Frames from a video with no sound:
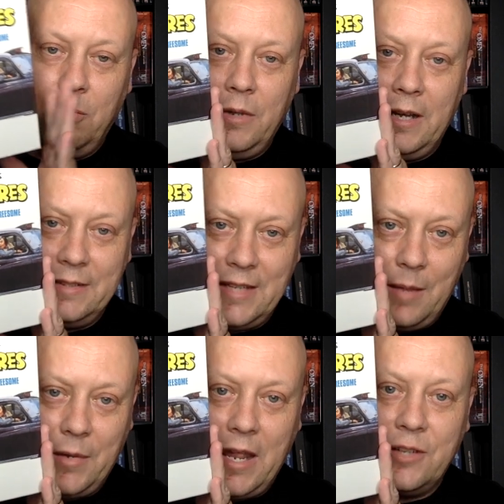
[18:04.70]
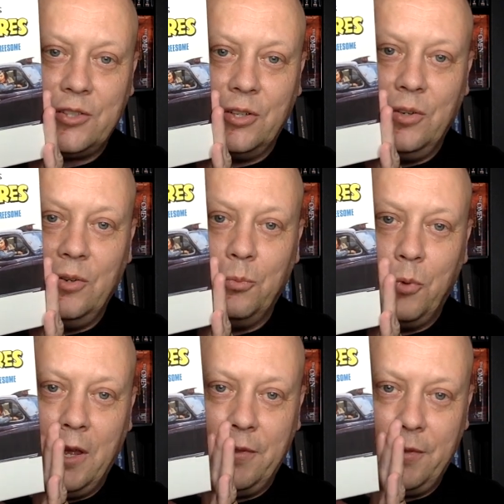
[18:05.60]
an examination
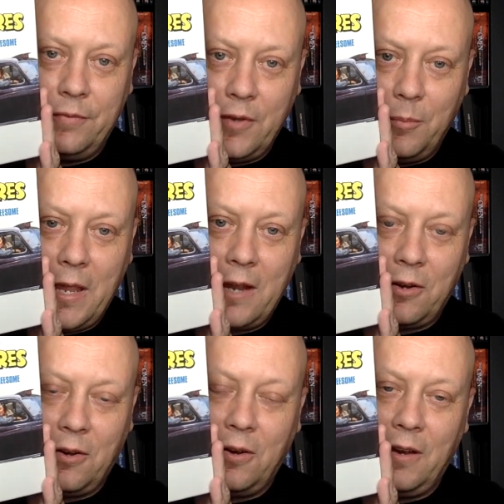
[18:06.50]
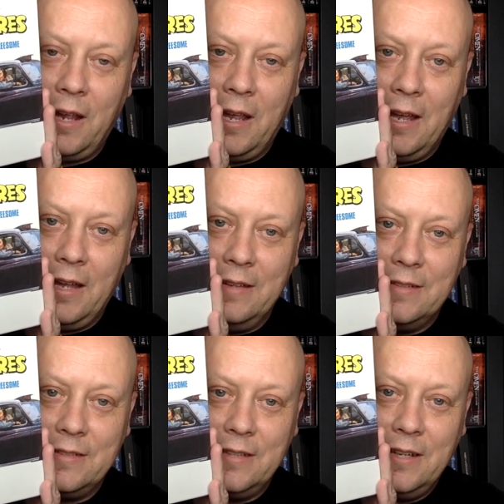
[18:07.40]
with the filmmaker.
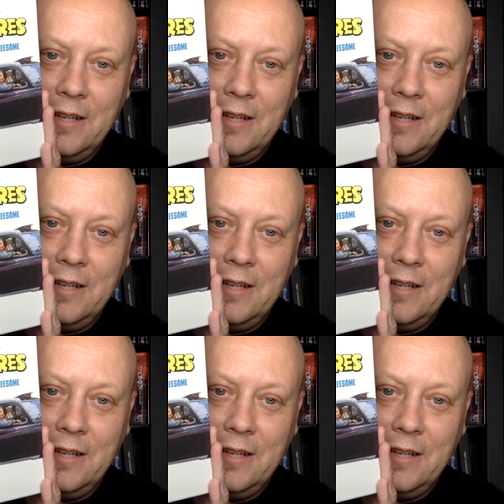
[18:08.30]
And,